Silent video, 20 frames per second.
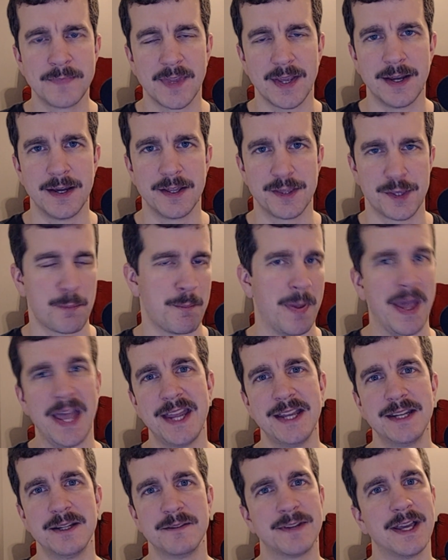The
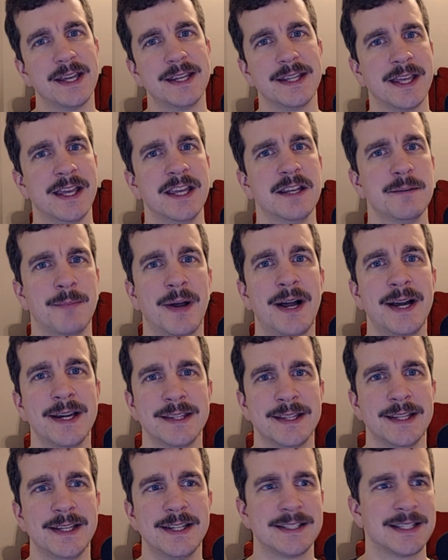pain of getting hit by
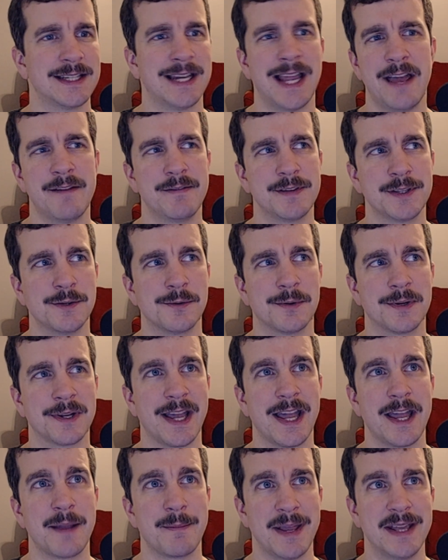these and having your
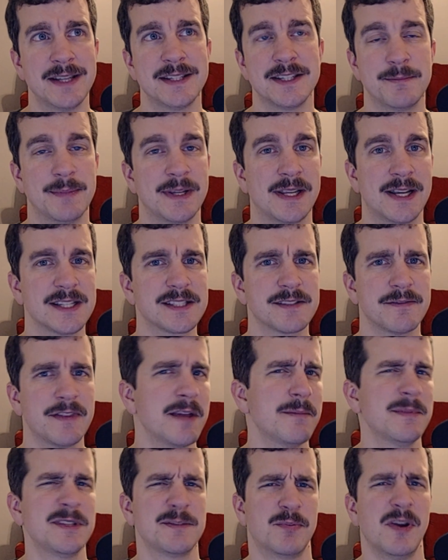game ended because of
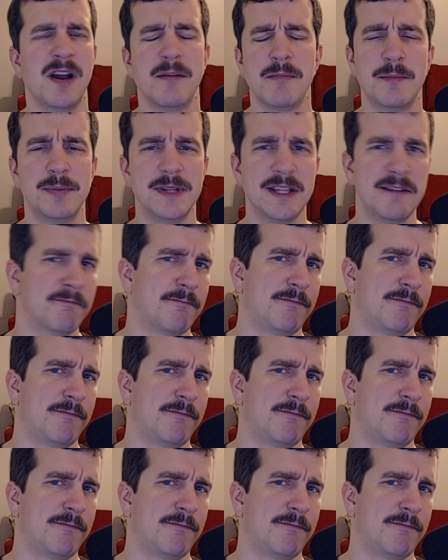them is probably